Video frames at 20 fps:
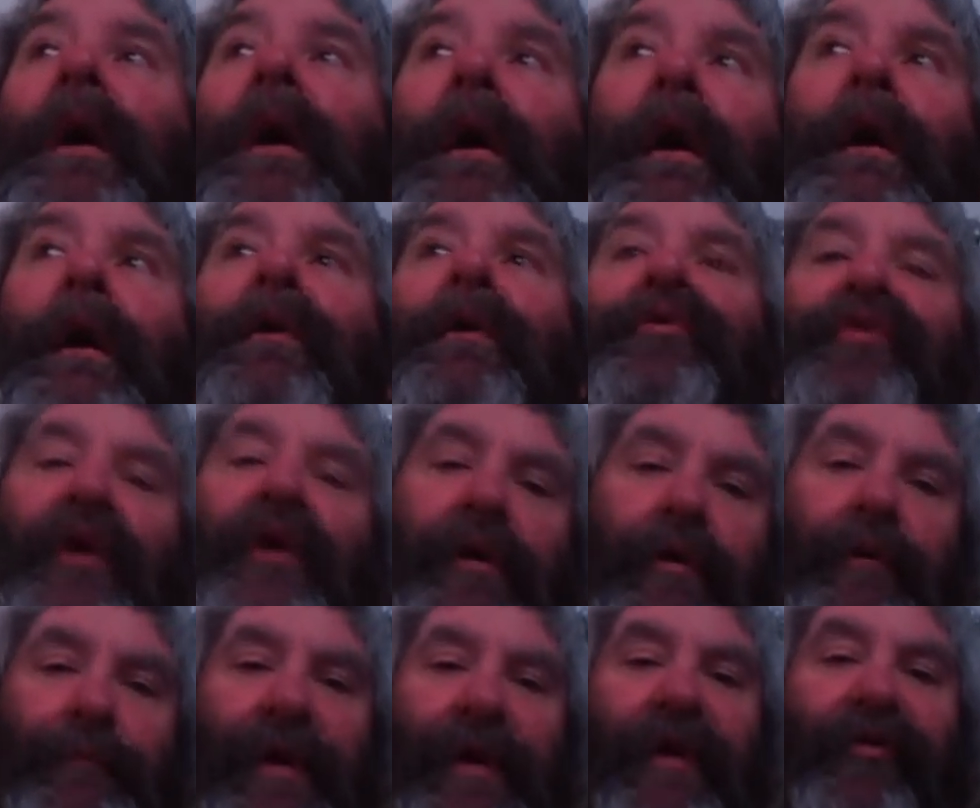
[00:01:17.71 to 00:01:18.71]
Ours
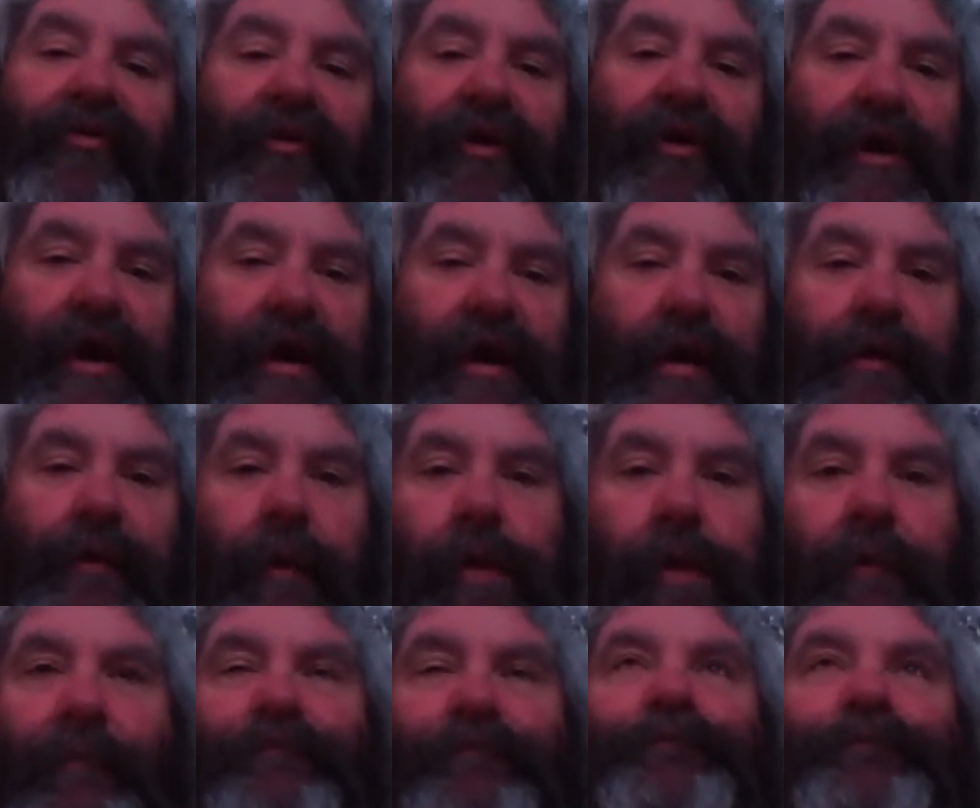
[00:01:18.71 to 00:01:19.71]
here in Michigan,
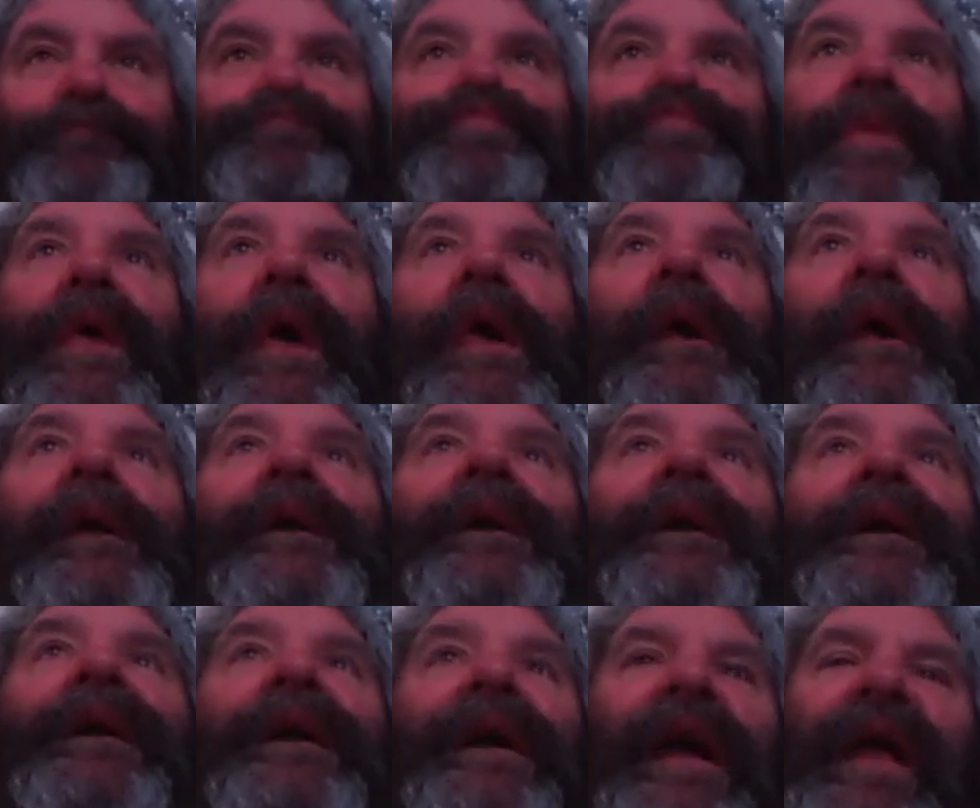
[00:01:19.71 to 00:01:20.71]

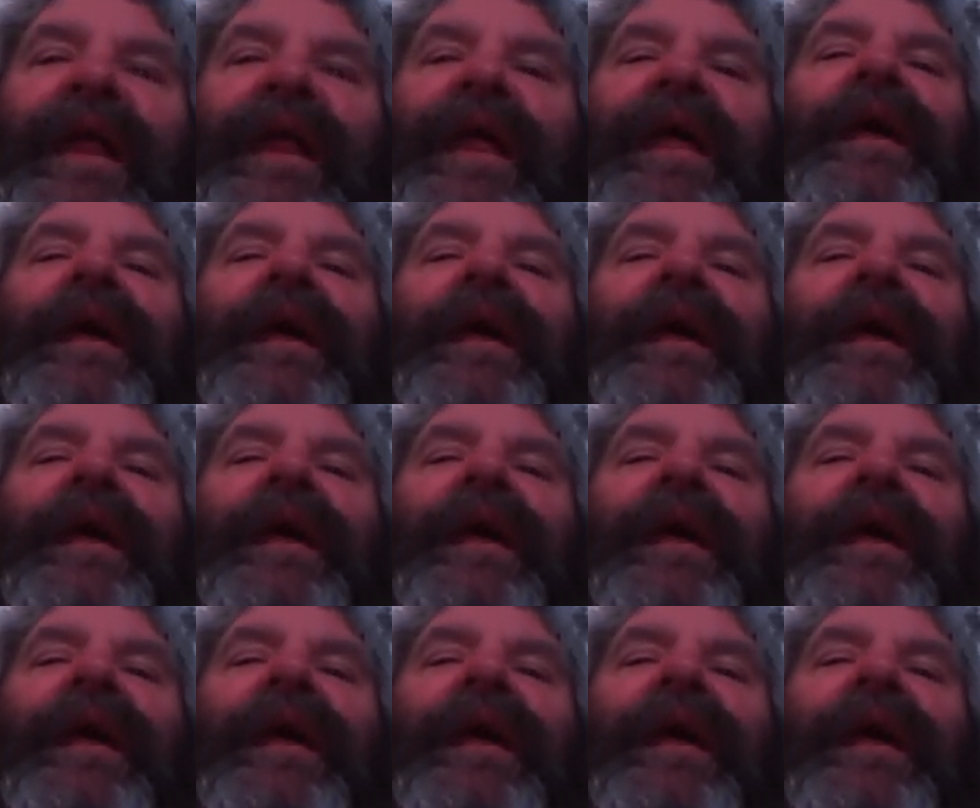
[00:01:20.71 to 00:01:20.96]
it